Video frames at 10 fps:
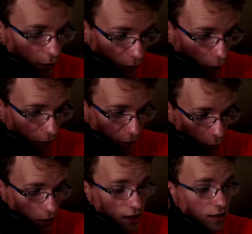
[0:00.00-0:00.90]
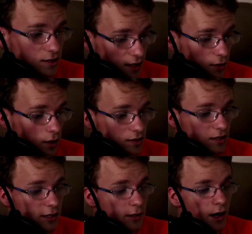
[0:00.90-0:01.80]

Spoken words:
the four full seasons that he was here.